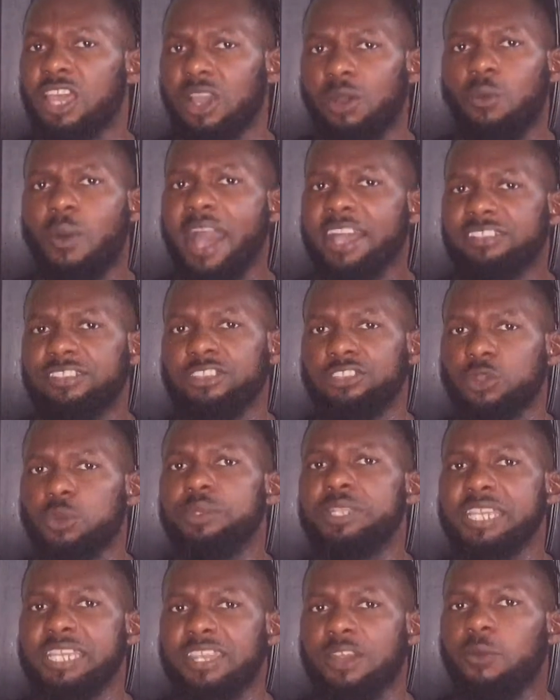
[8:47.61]
Why is he so
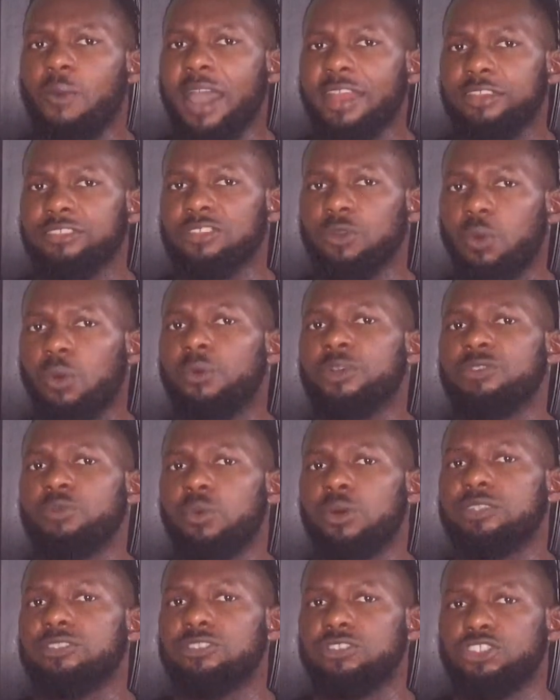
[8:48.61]
needy? Why does he always
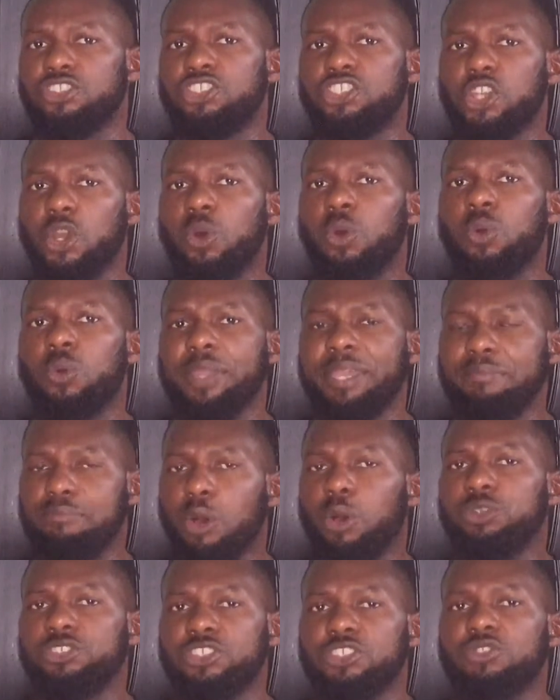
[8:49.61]
want to show
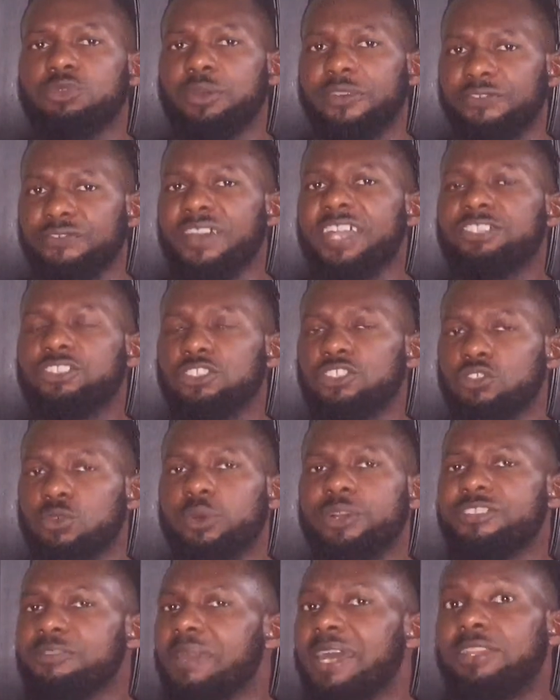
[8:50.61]
emotions or affection
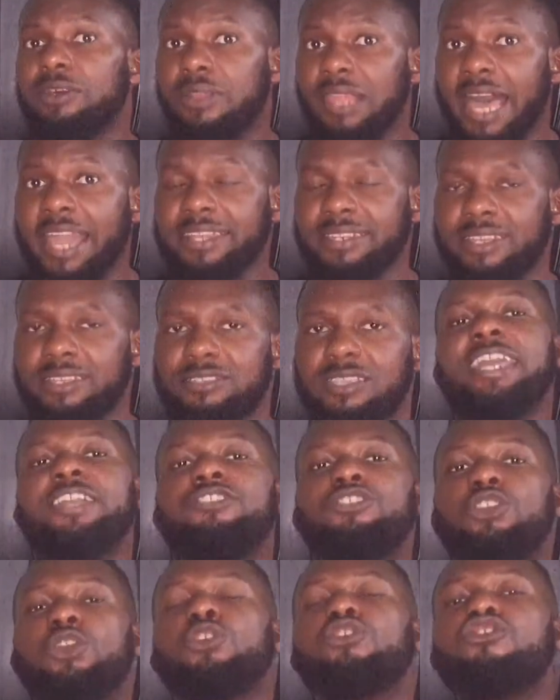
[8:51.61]
towards me? I don't like this.
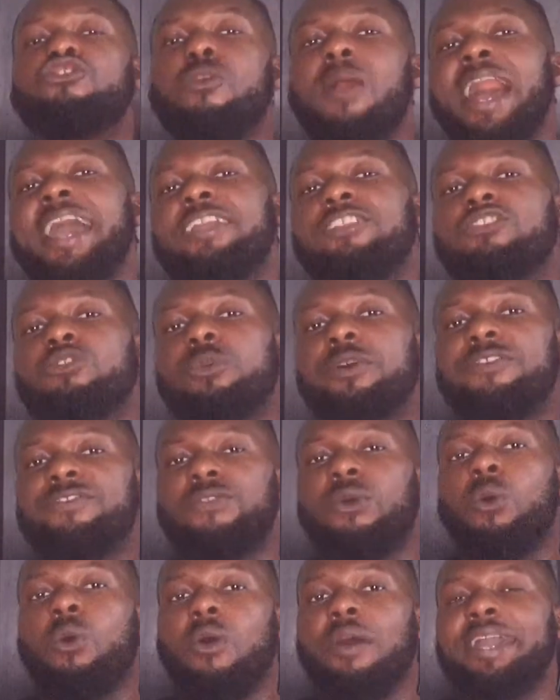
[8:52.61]
In you trying to
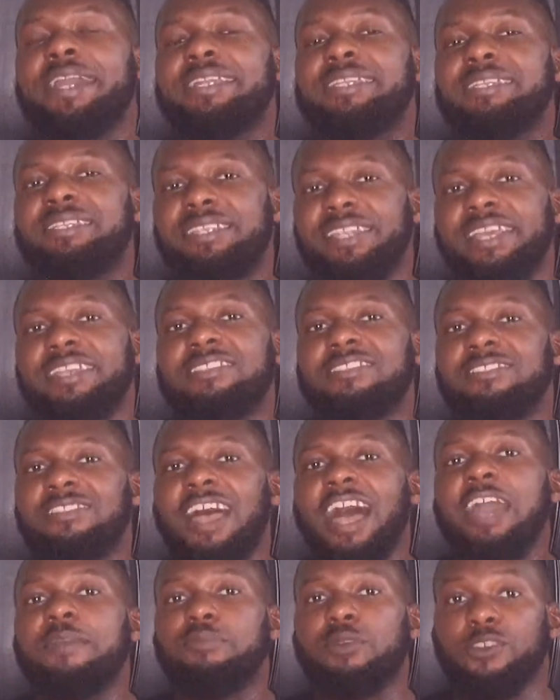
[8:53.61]
avoid this
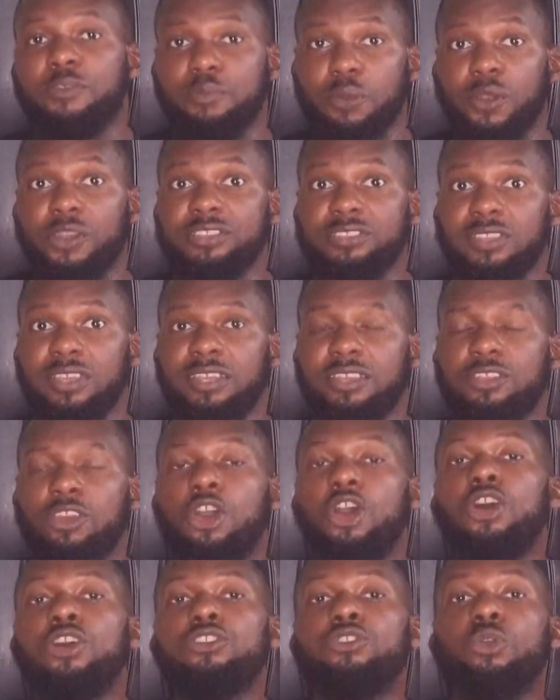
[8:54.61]
type of person,
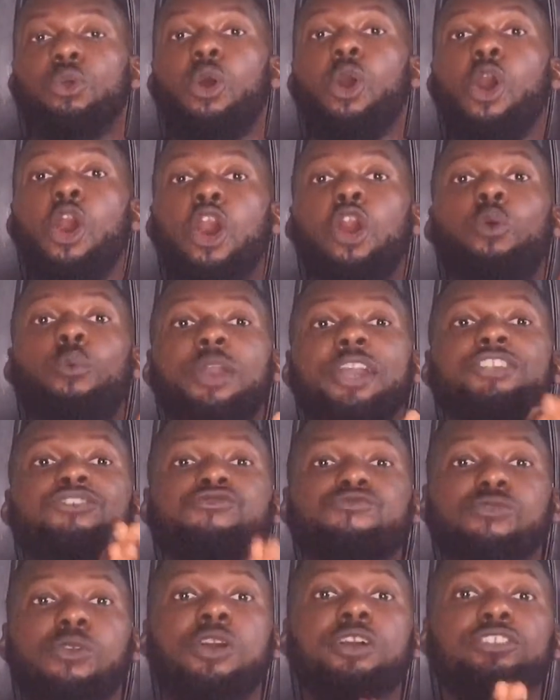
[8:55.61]
you always
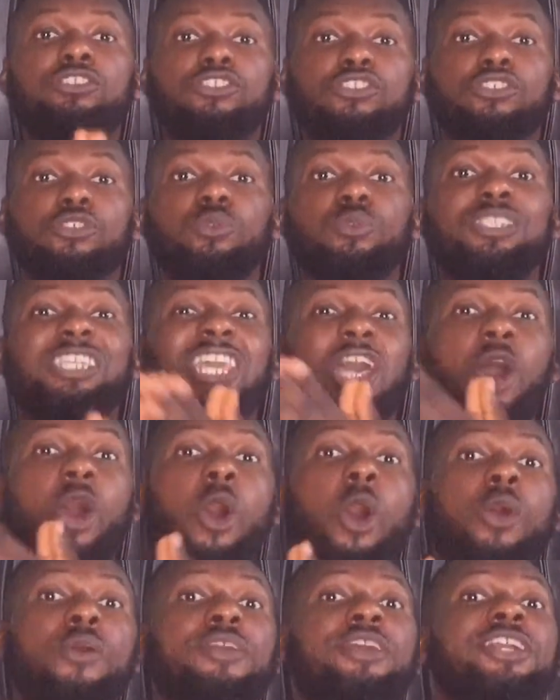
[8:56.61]
run to the
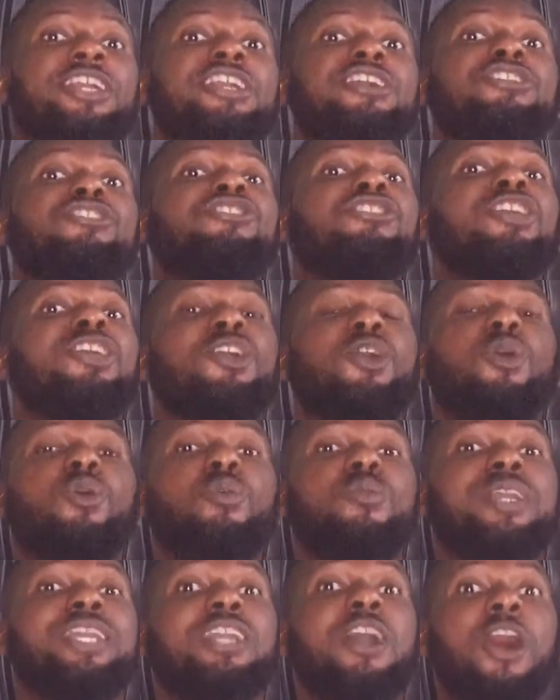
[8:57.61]
other
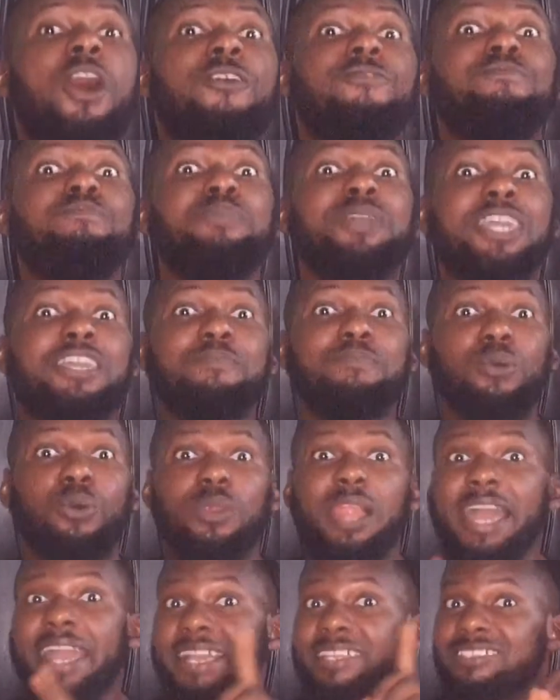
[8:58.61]
category of
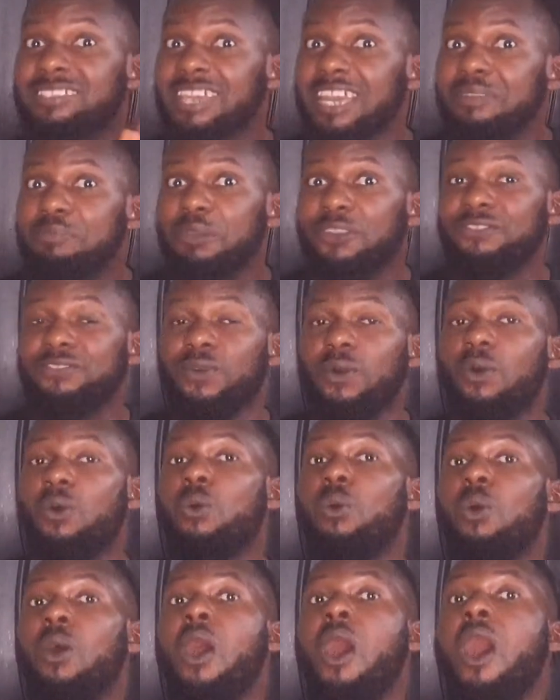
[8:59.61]
people, like I said
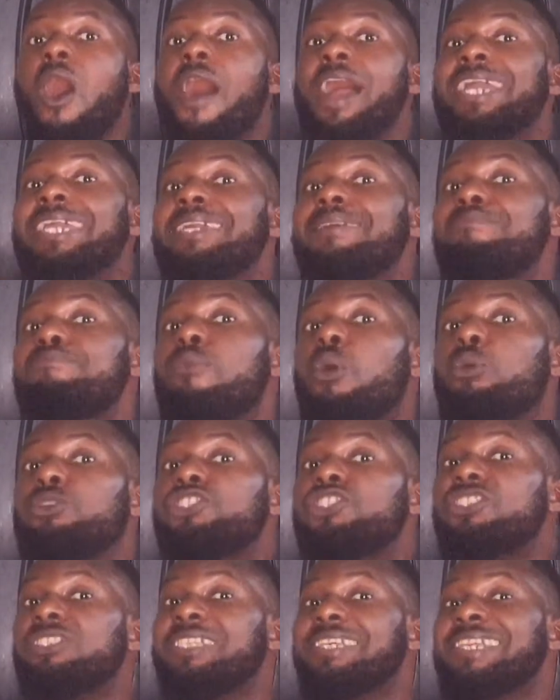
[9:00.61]
before, who are
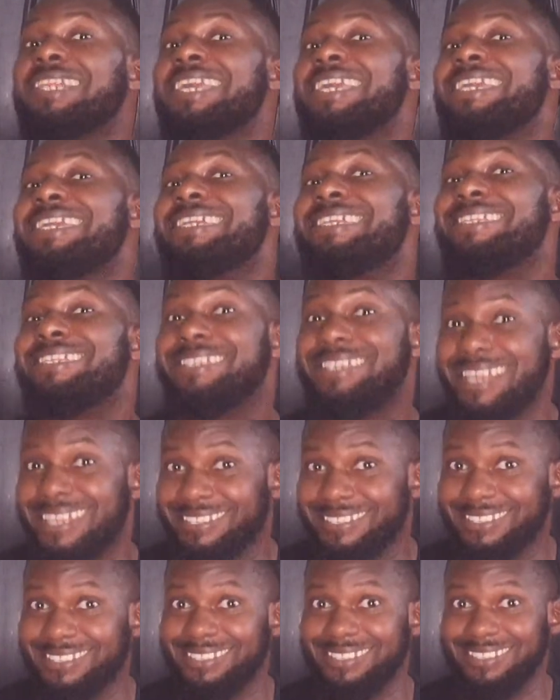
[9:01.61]
emotionally
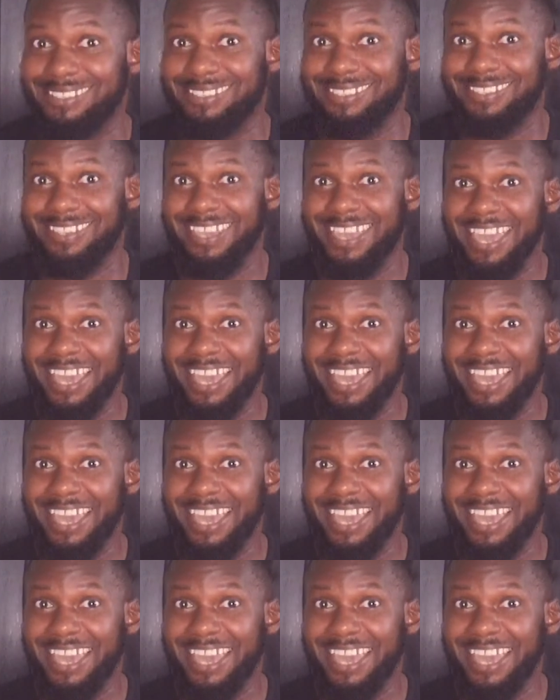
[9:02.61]
distant.